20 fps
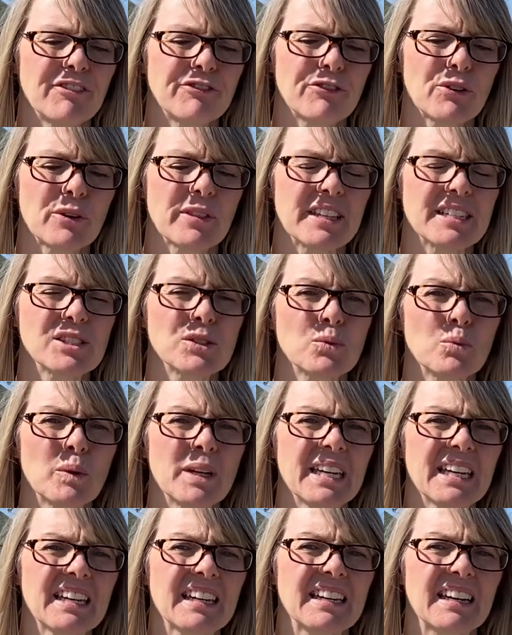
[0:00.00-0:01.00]
for this
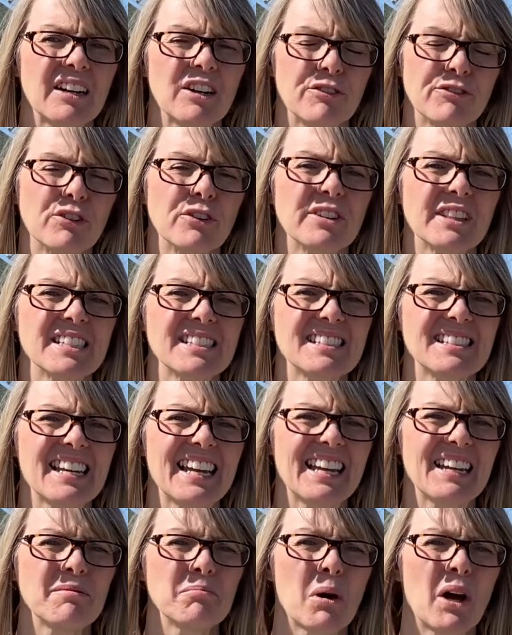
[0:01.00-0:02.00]
week, or for this
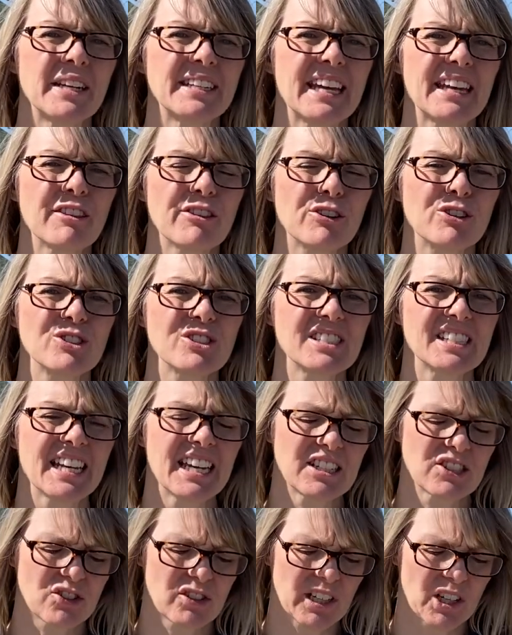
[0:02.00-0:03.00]
day, Monday,
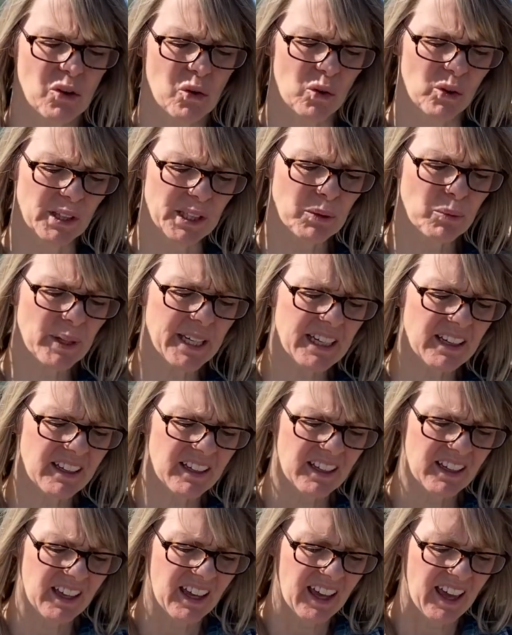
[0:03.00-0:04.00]
Thursday, during Holy
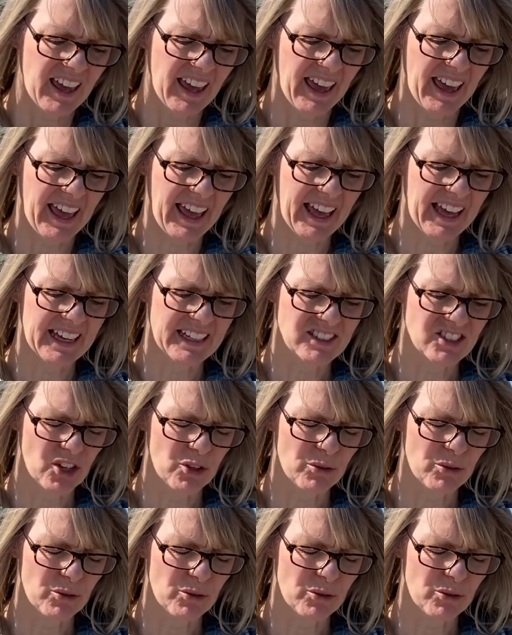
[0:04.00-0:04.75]
Week. And